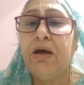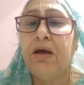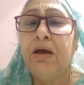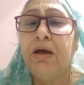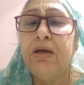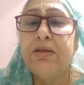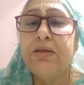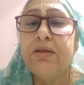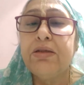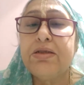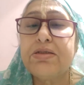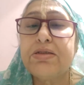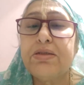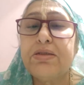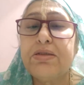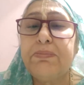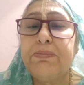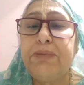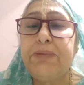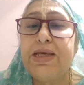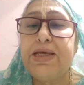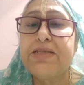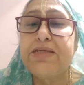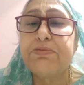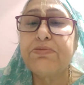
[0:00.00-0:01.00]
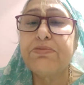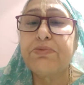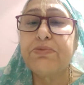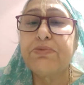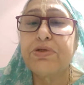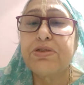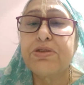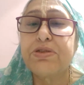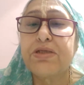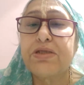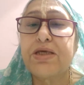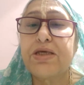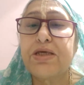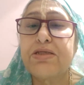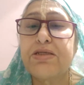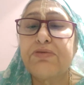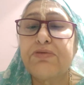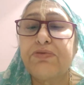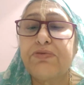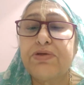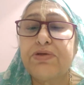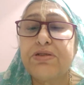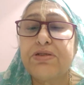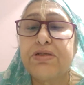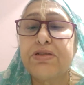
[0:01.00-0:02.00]
It is the best process
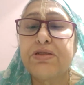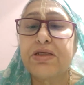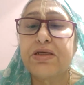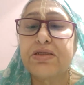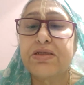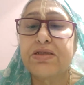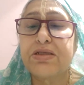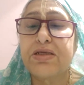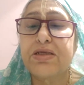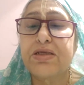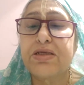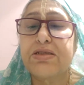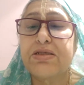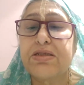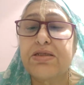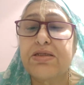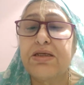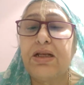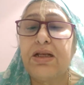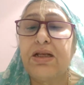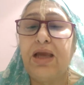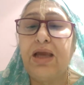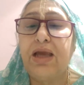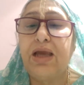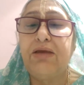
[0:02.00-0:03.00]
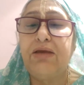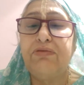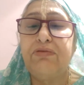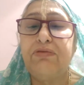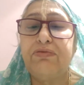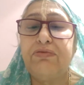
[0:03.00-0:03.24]
for success in life.